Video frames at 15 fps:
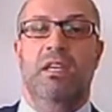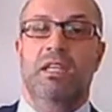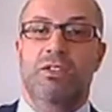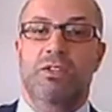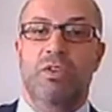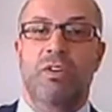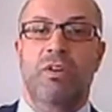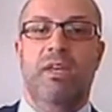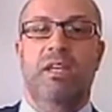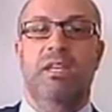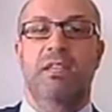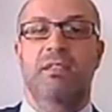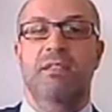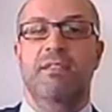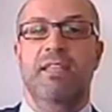in
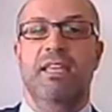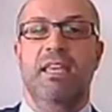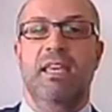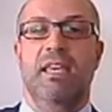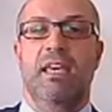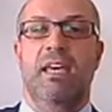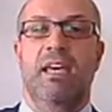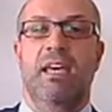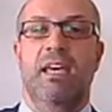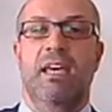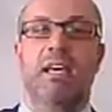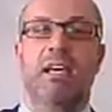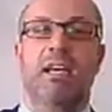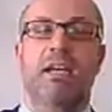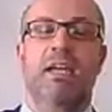Turkey is
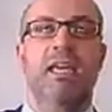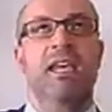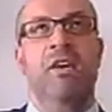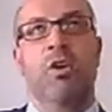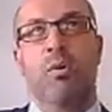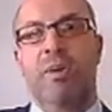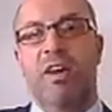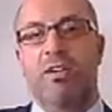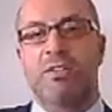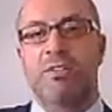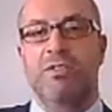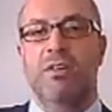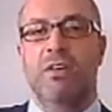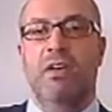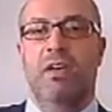uh,
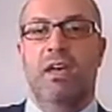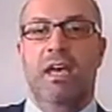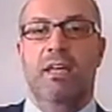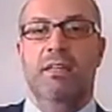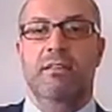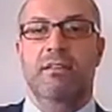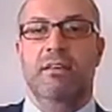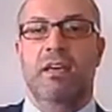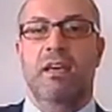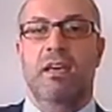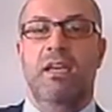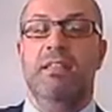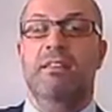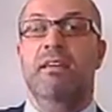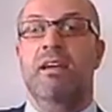e-commerce and uh,
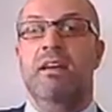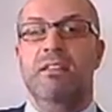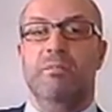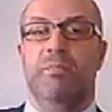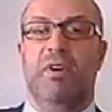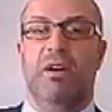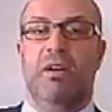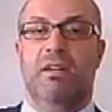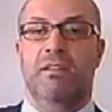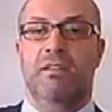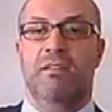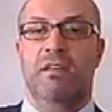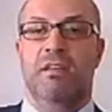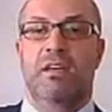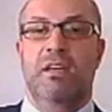internet
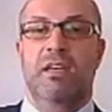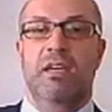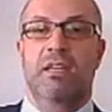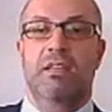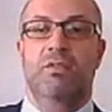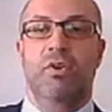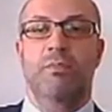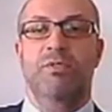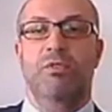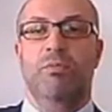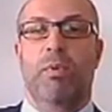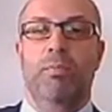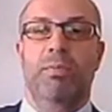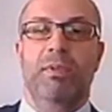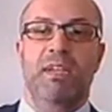markets in terms
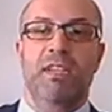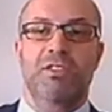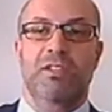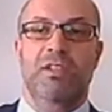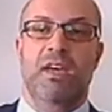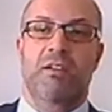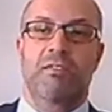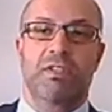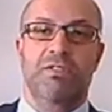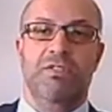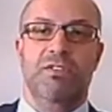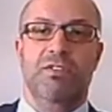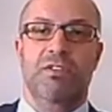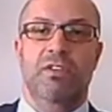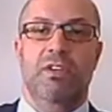of population
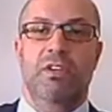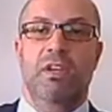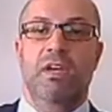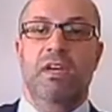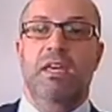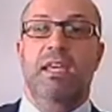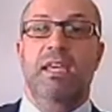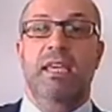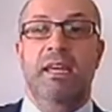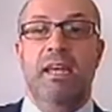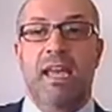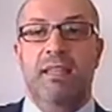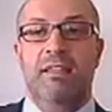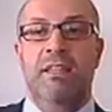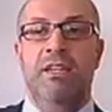average.
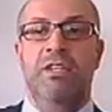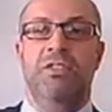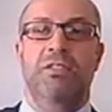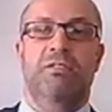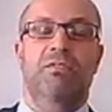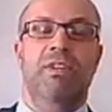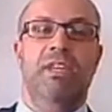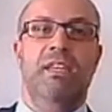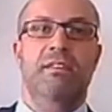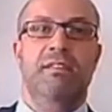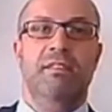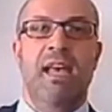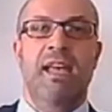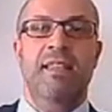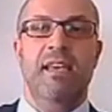In addition, we can
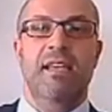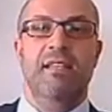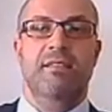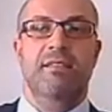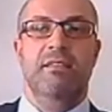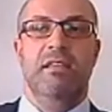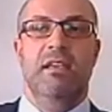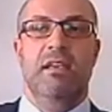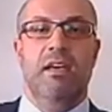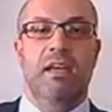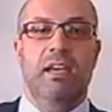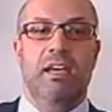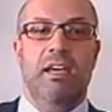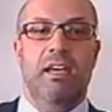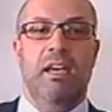say that
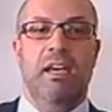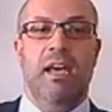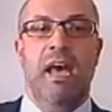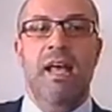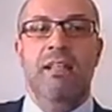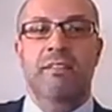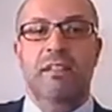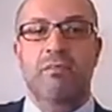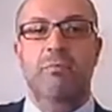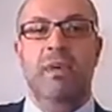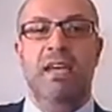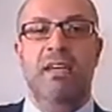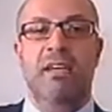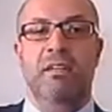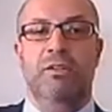uh, health and
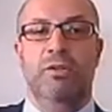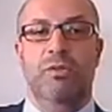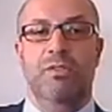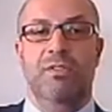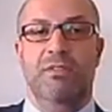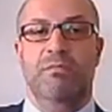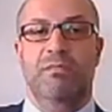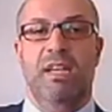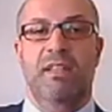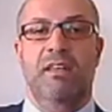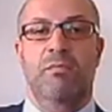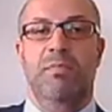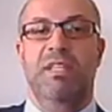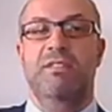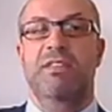medical tourism that
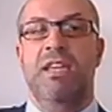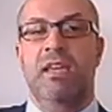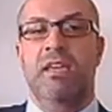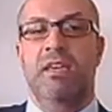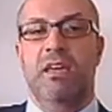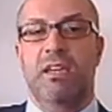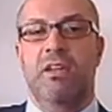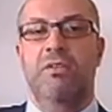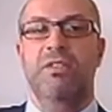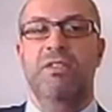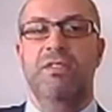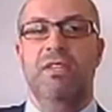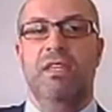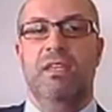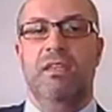have been taking
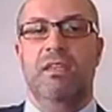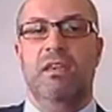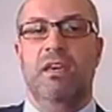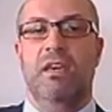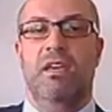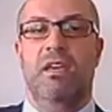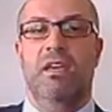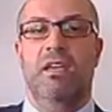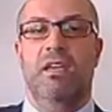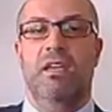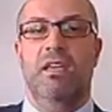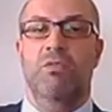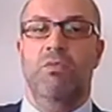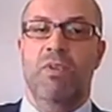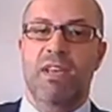increasing
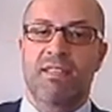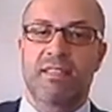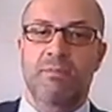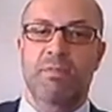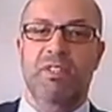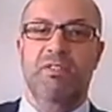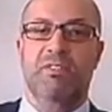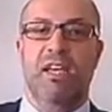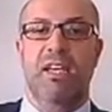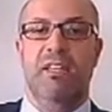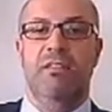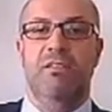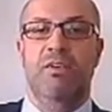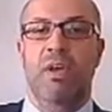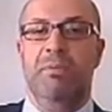uh, investment
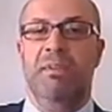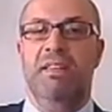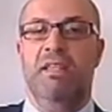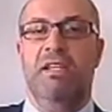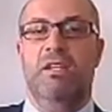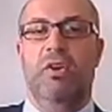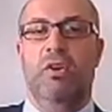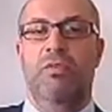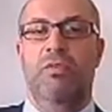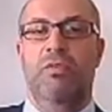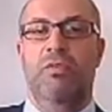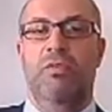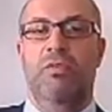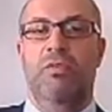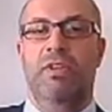and rapidly growing
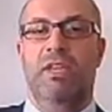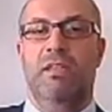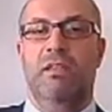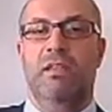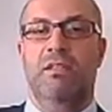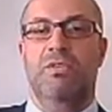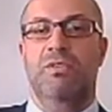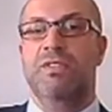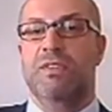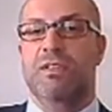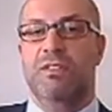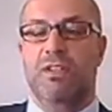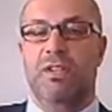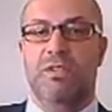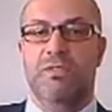in
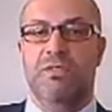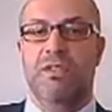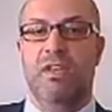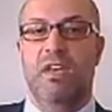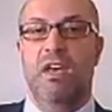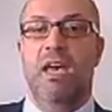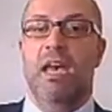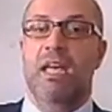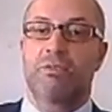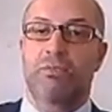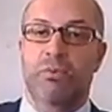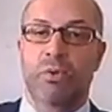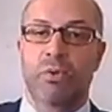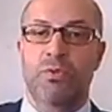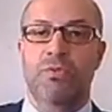recent years, and
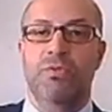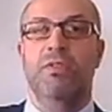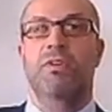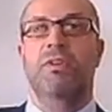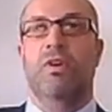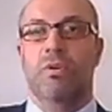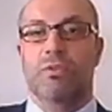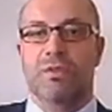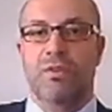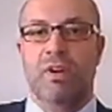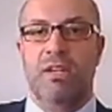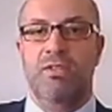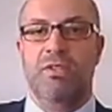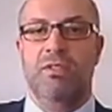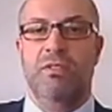food,
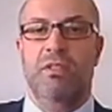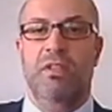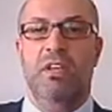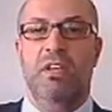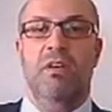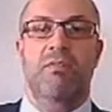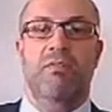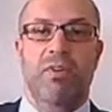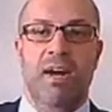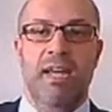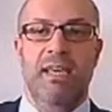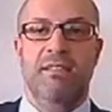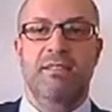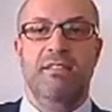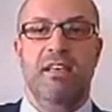construction,
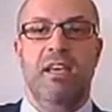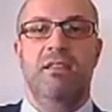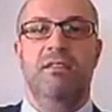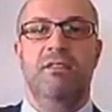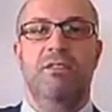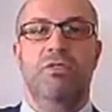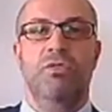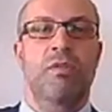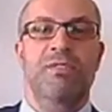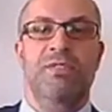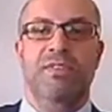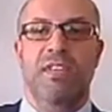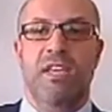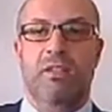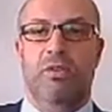finance, and
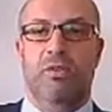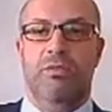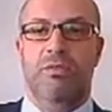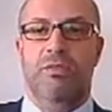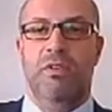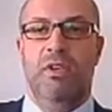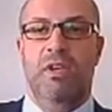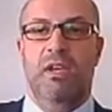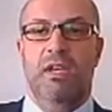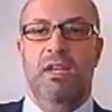service sectors